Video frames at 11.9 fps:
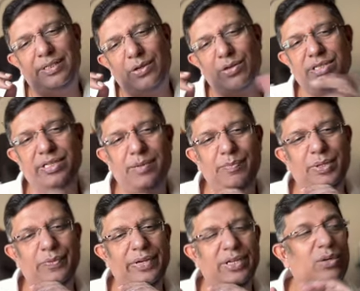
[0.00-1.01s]
toss it up
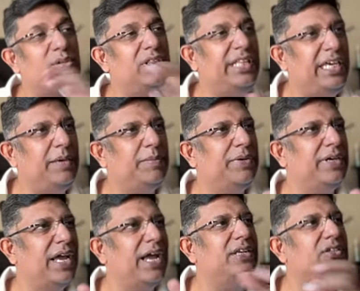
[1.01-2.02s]
between Kuldeep
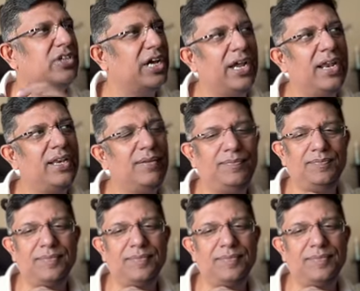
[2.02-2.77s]
and Chahal.